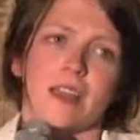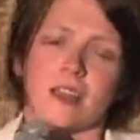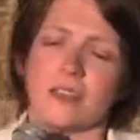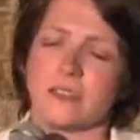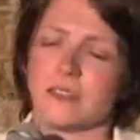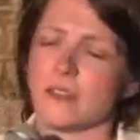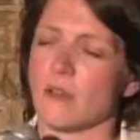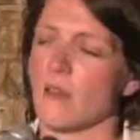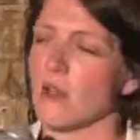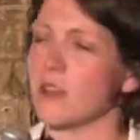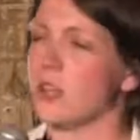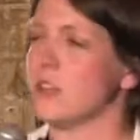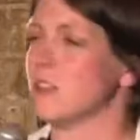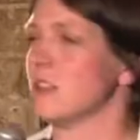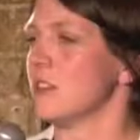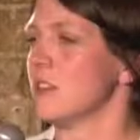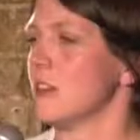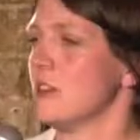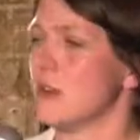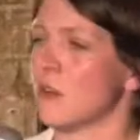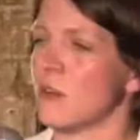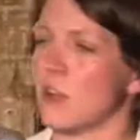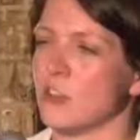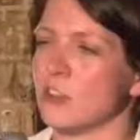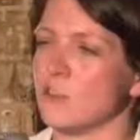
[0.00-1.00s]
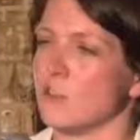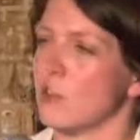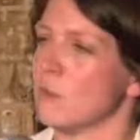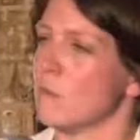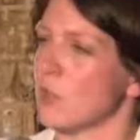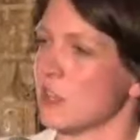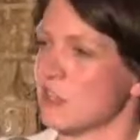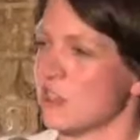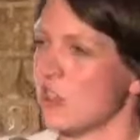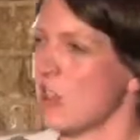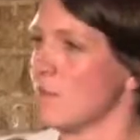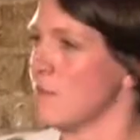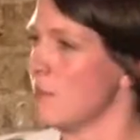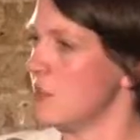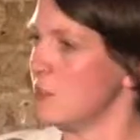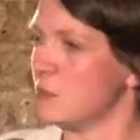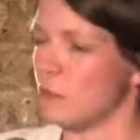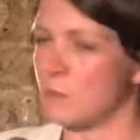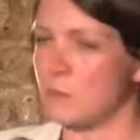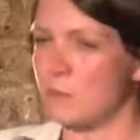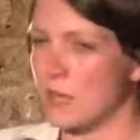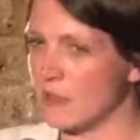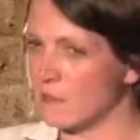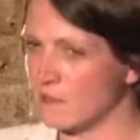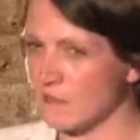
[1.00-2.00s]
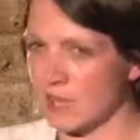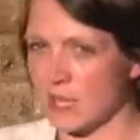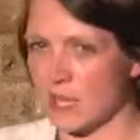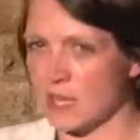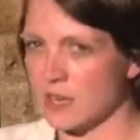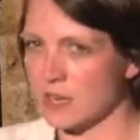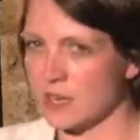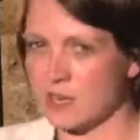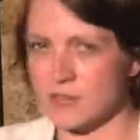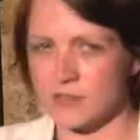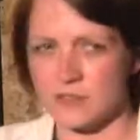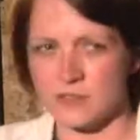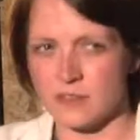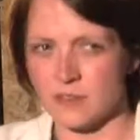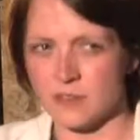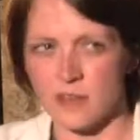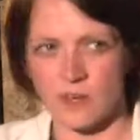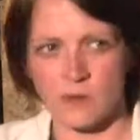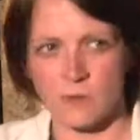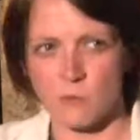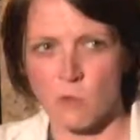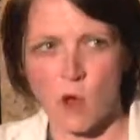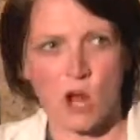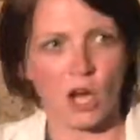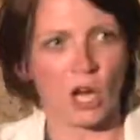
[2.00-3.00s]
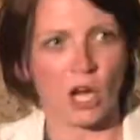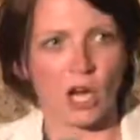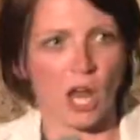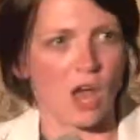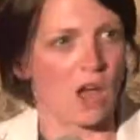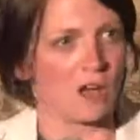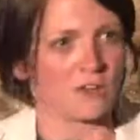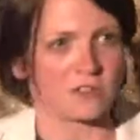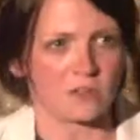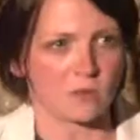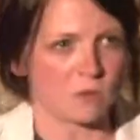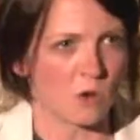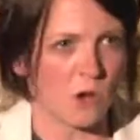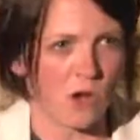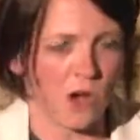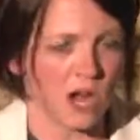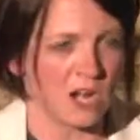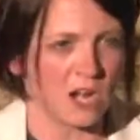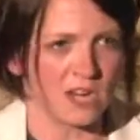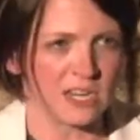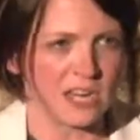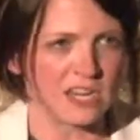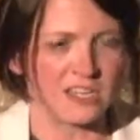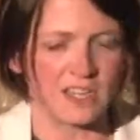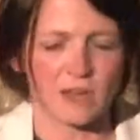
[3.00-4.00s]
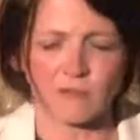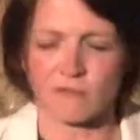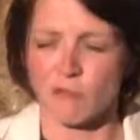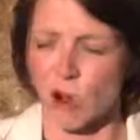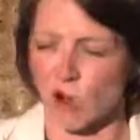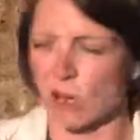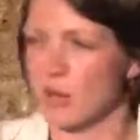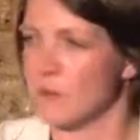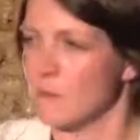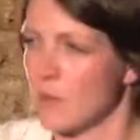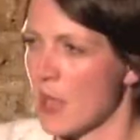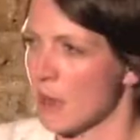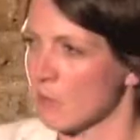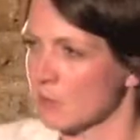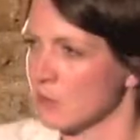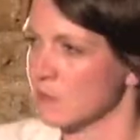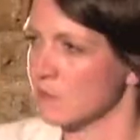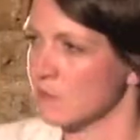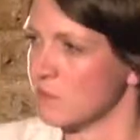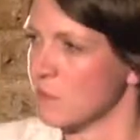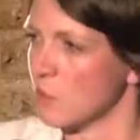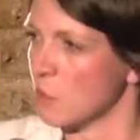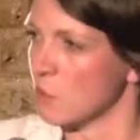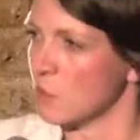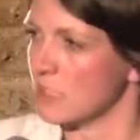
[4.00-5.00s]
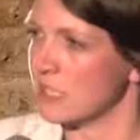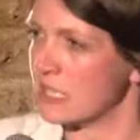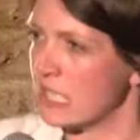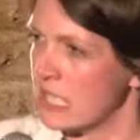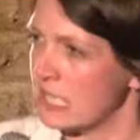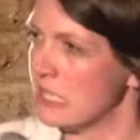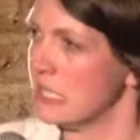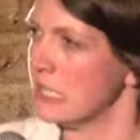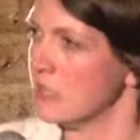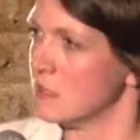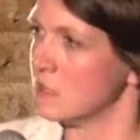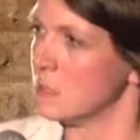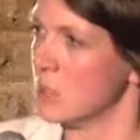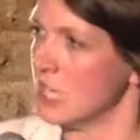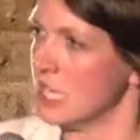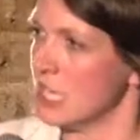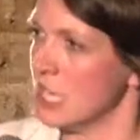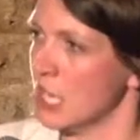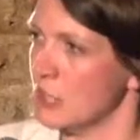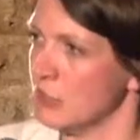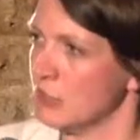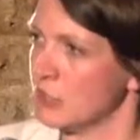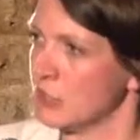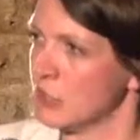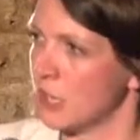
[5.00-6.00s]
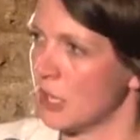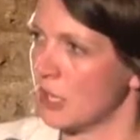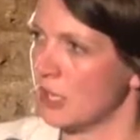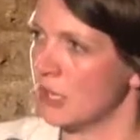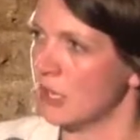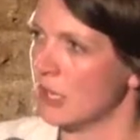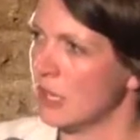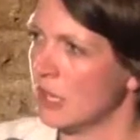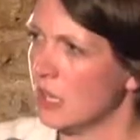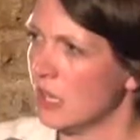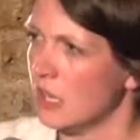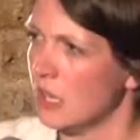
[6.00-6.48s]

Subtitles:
So I used to, I'd drink myself into oblivion, and, one glass of wine, I'd end up rocking backwards and forwards, listening to Whitney Houston.